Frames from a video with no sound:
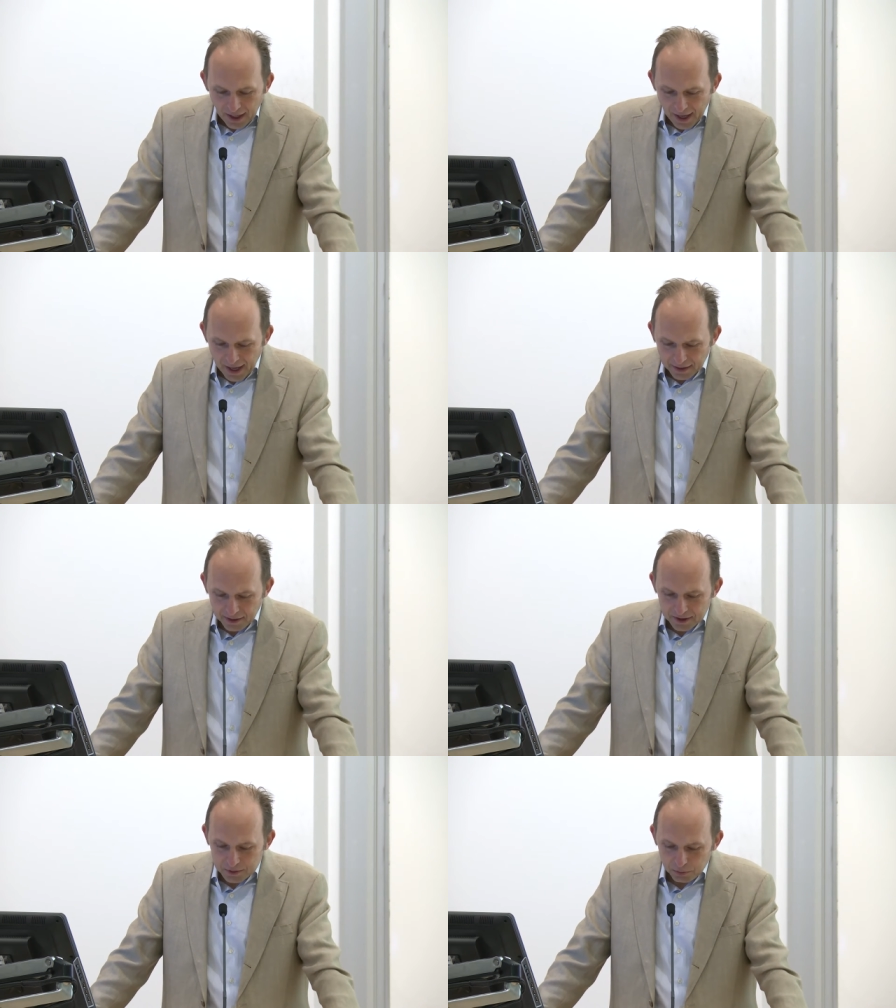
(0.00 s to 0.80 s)
and
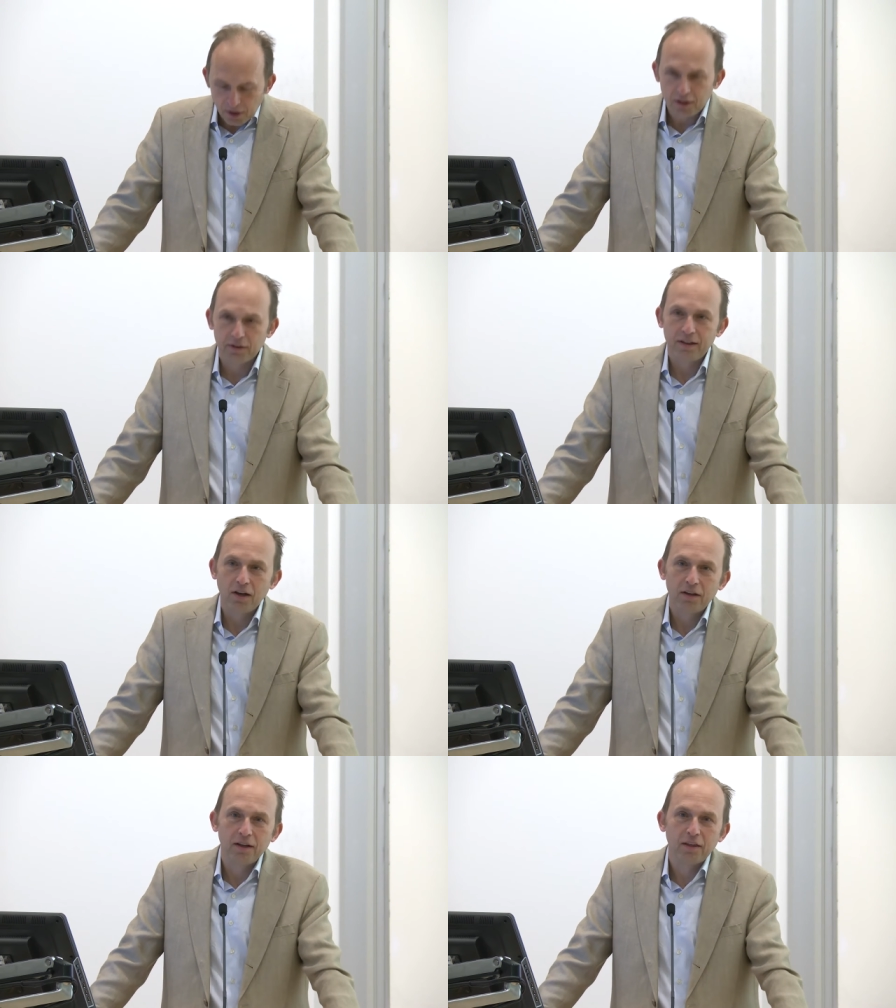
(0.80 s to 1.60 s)
his brother in
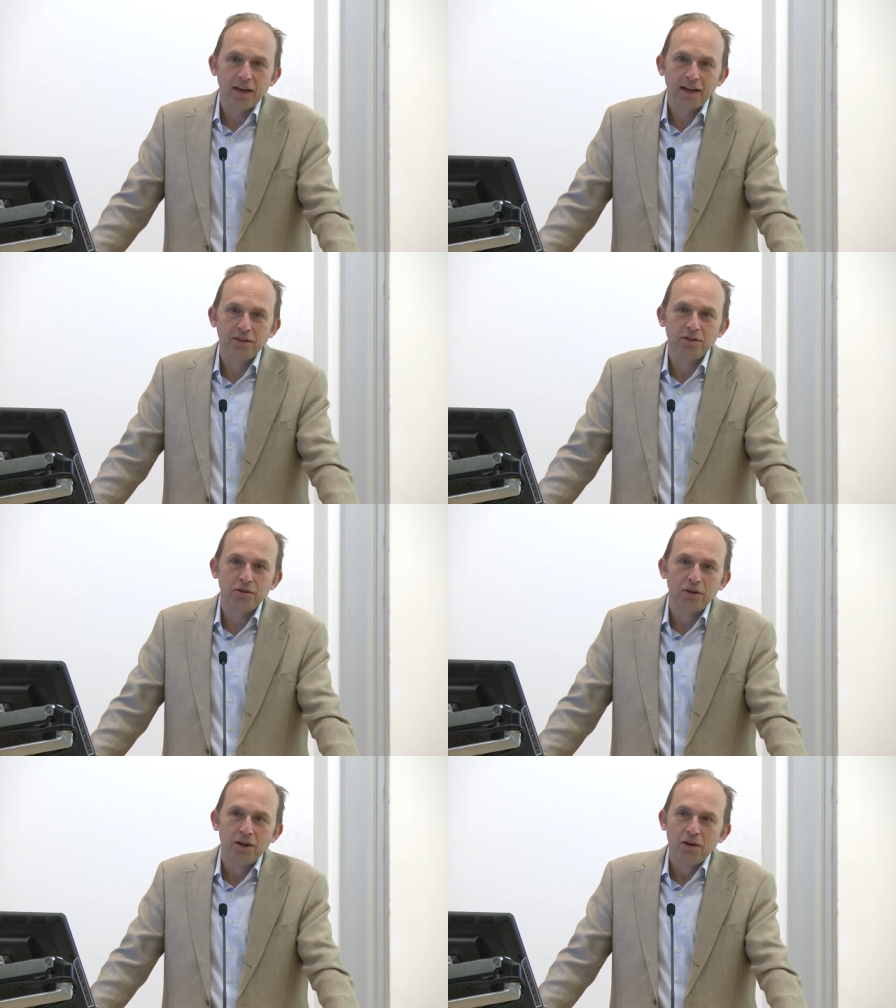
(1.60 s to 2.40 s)
law,
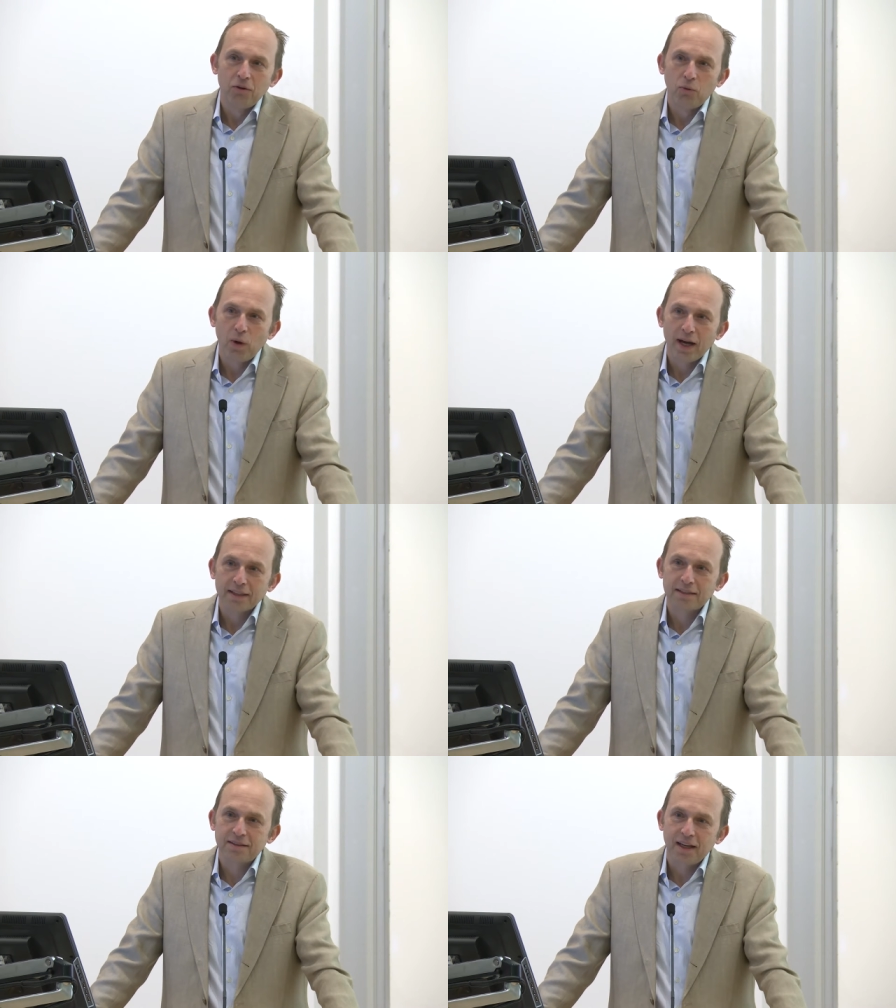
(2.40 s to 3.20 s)
Nathanael
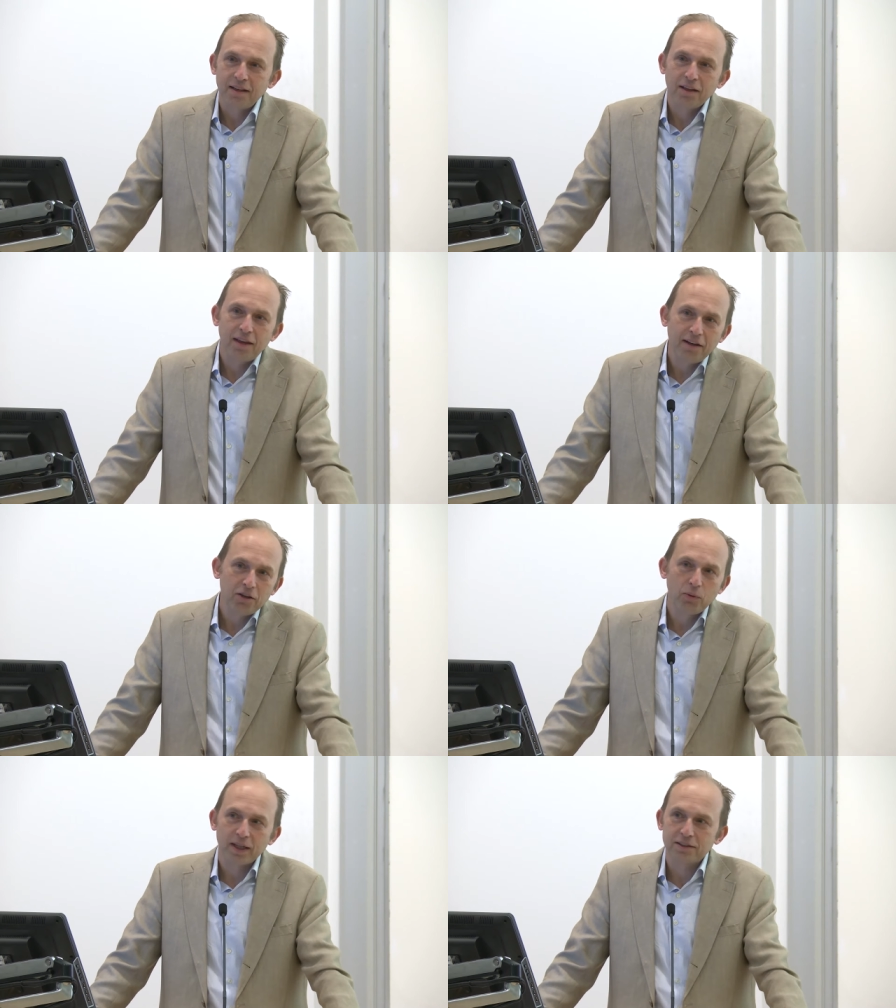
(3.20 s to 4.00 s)
West, and
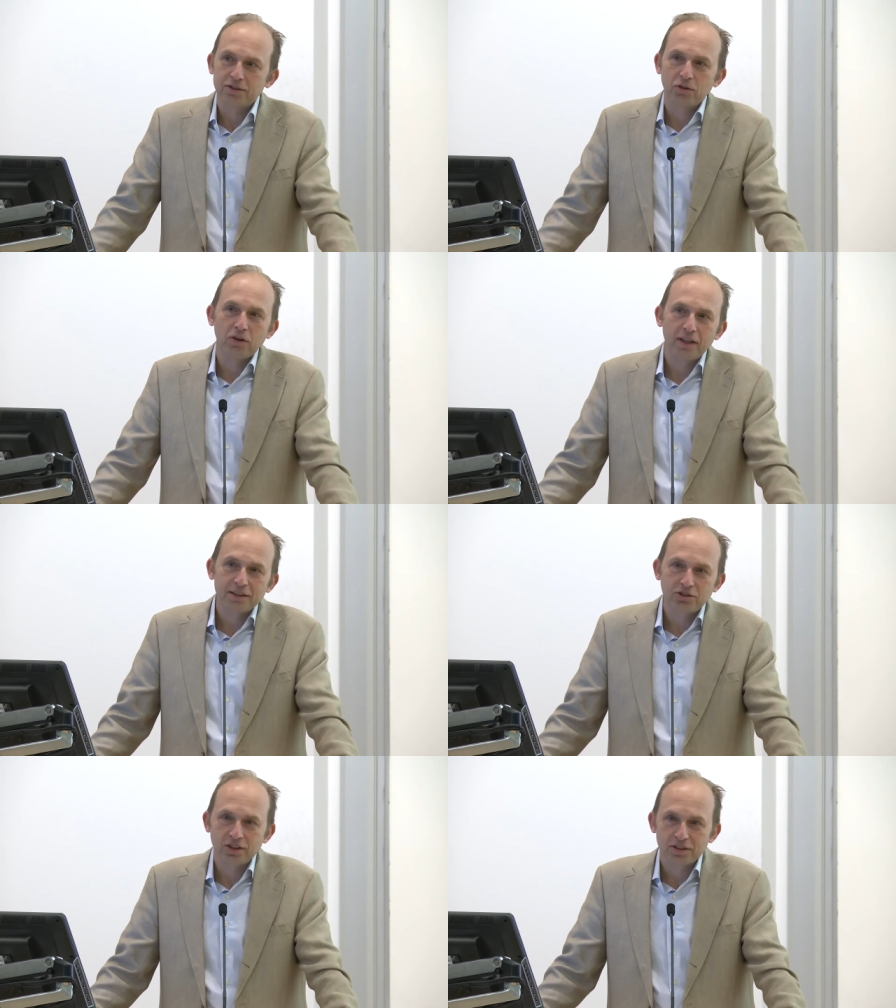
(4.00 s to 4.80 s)
Nathanael West's story
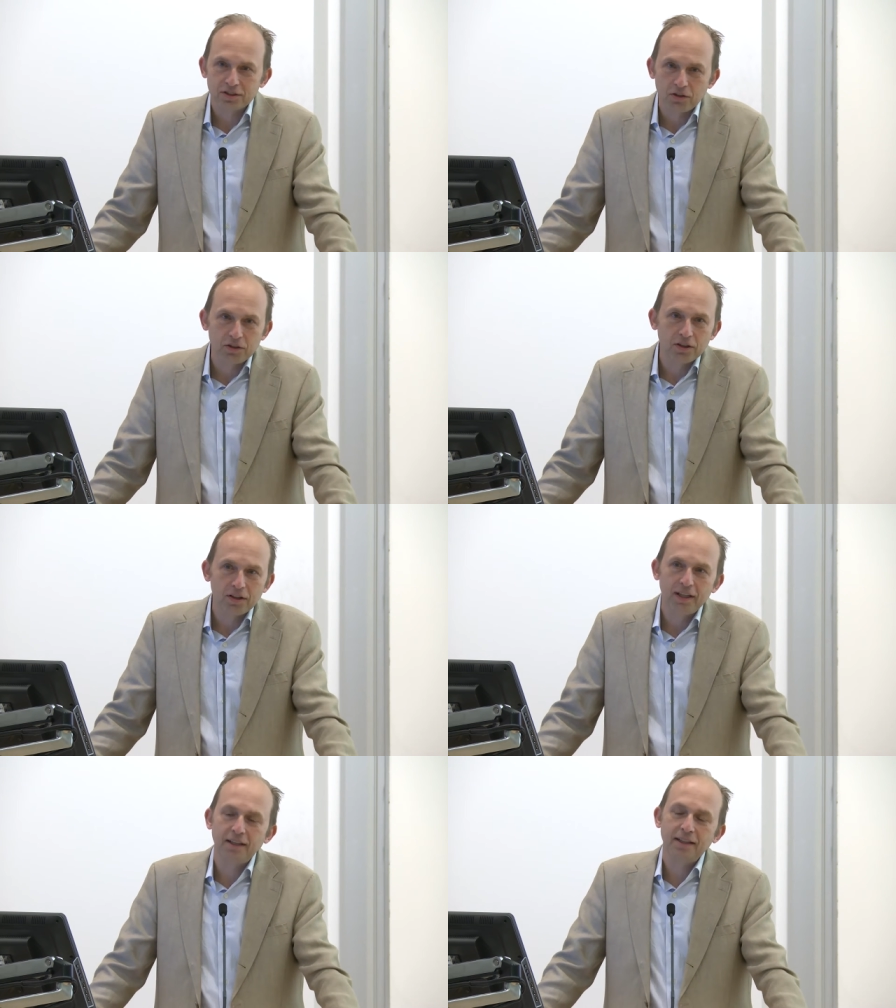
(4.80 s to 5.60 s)
is just so
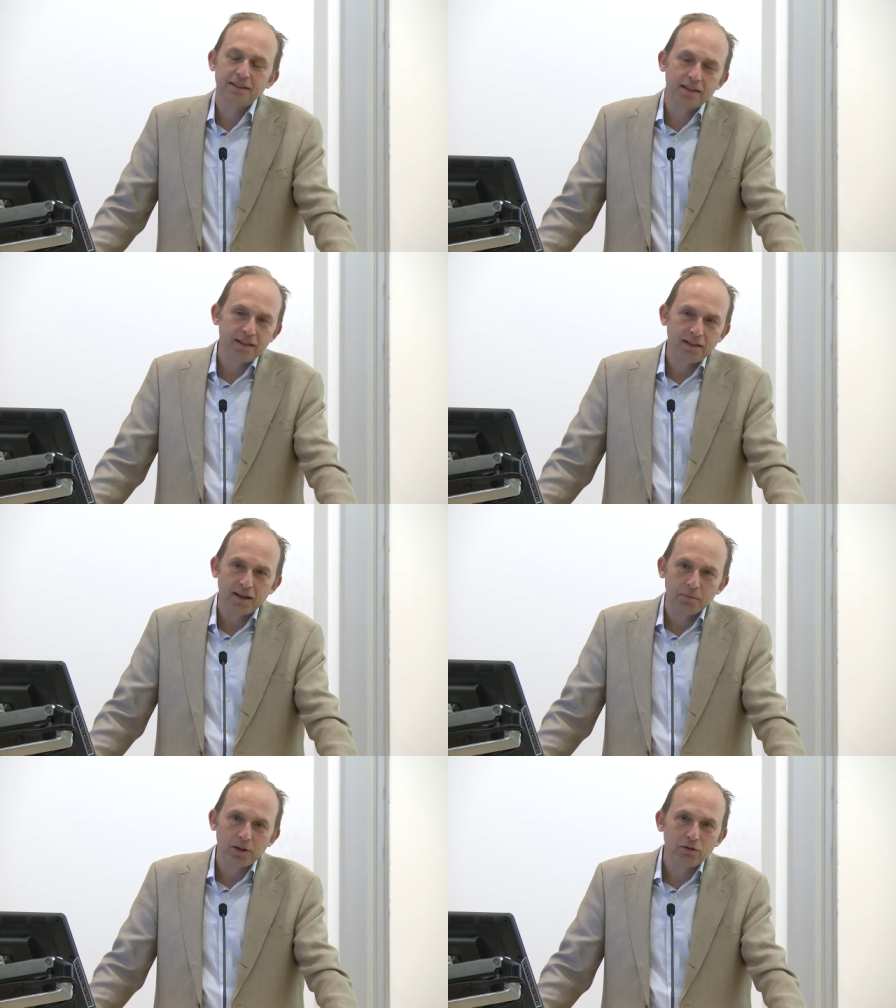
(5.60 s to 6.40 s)
good. He, he's the,
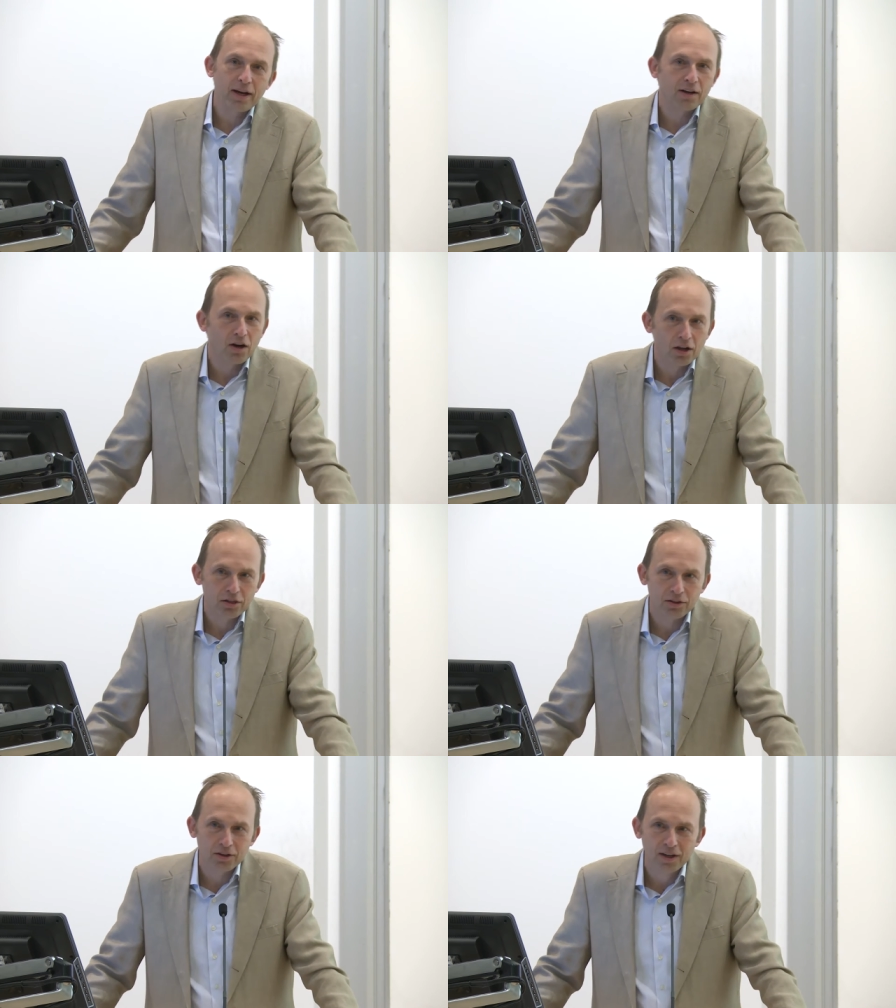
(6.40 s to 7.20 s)
um, the great
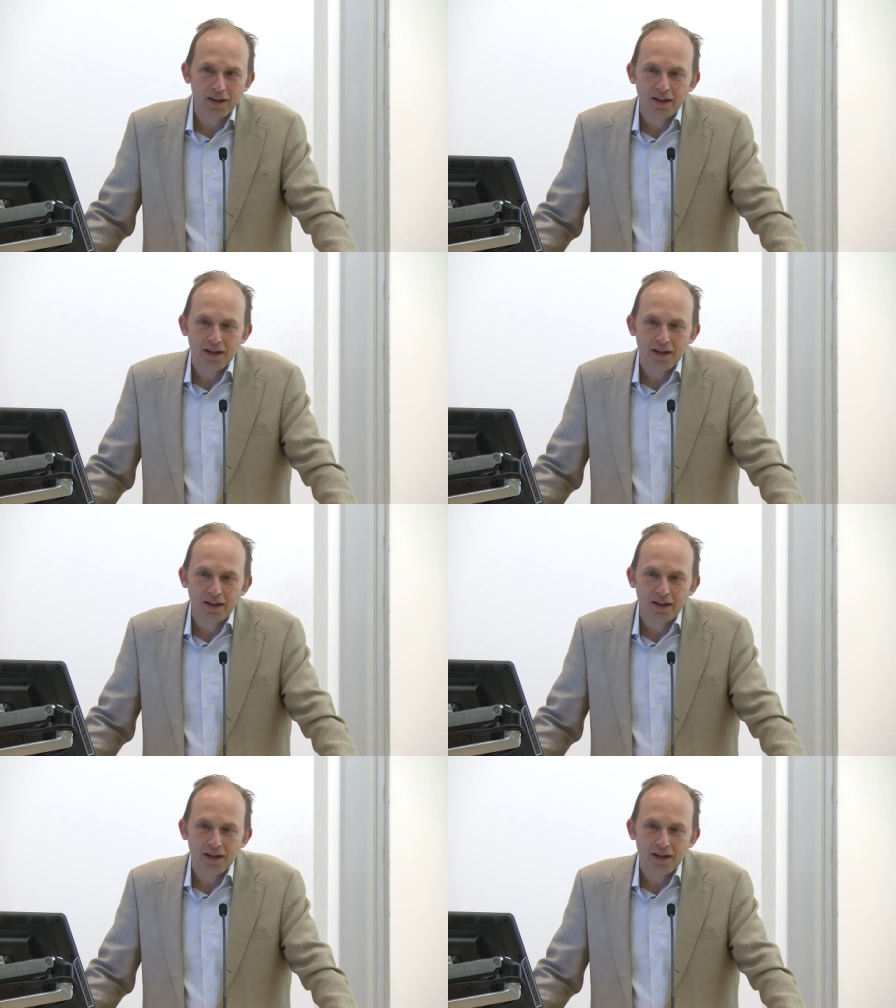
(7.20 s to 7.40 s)
author